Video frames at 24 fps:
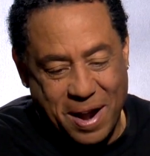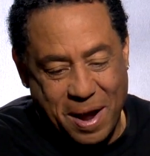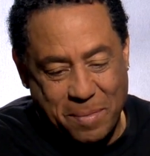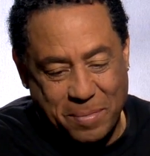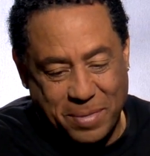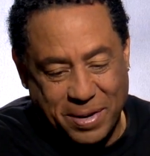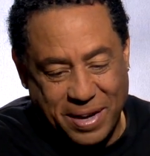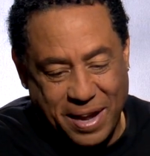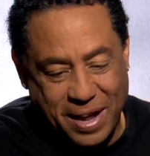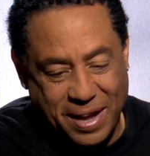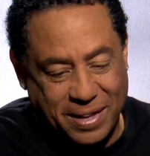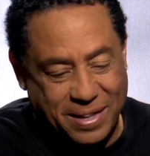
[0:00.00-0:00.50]
I
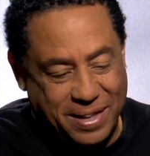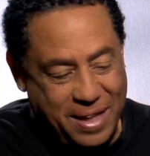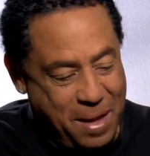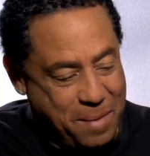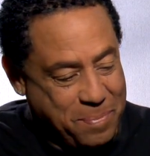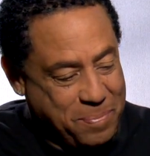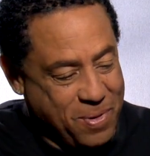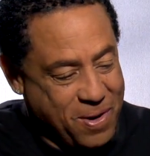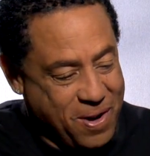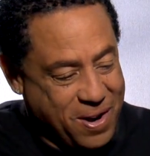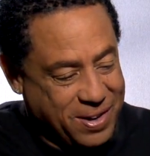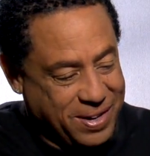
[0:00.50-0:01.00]
mean,
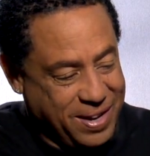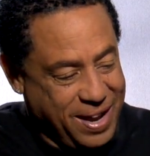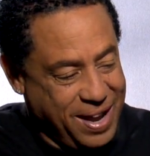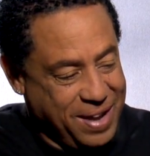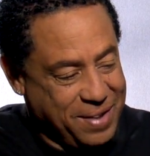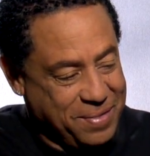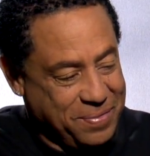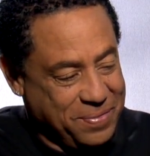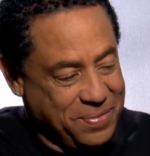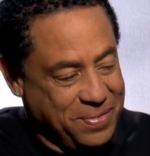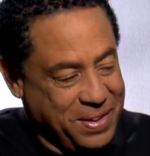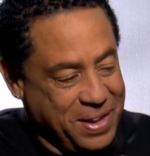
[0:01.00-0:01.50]
that part,
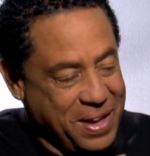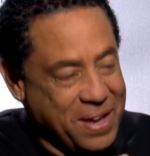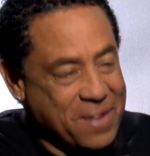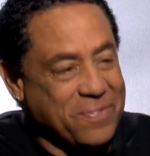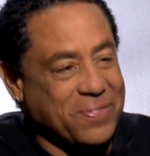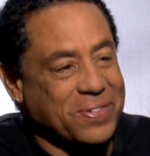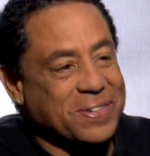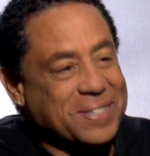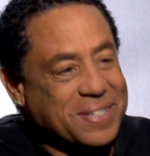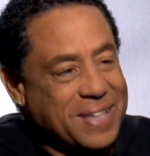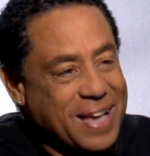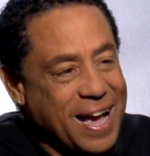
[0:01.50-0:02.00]
they
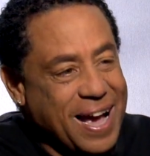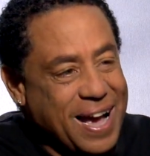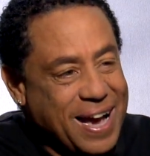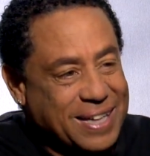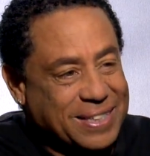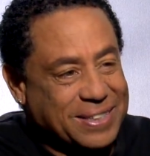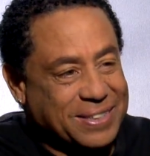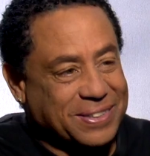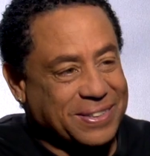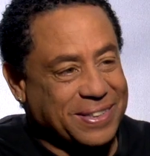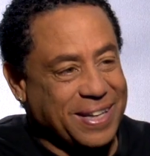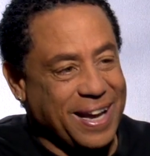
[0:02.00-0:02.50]

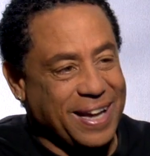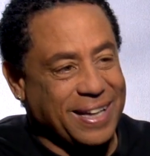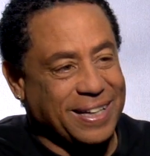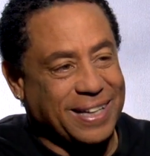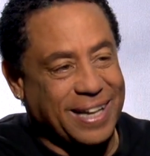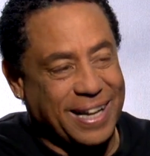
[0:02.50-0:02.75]
emphasized on that.